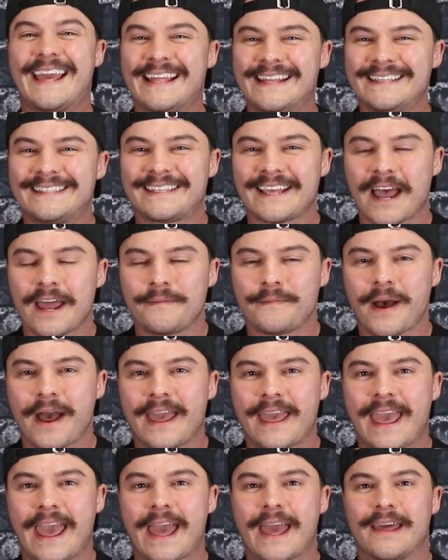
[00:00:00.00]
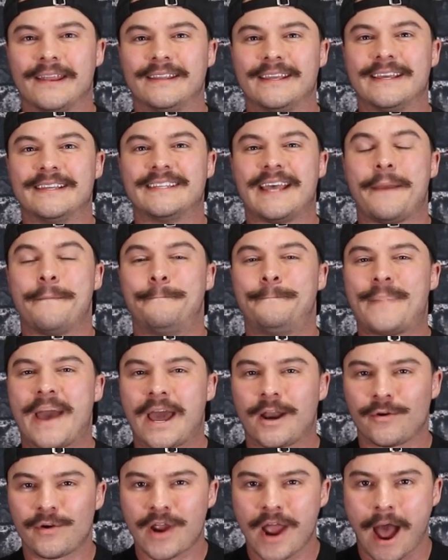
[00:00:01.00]
Inside my hand is a
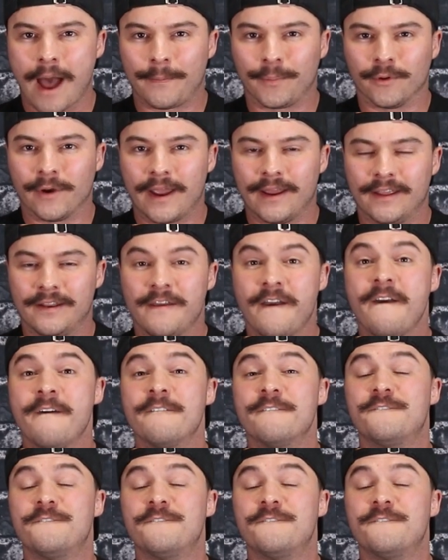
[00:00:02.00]
battery-operated,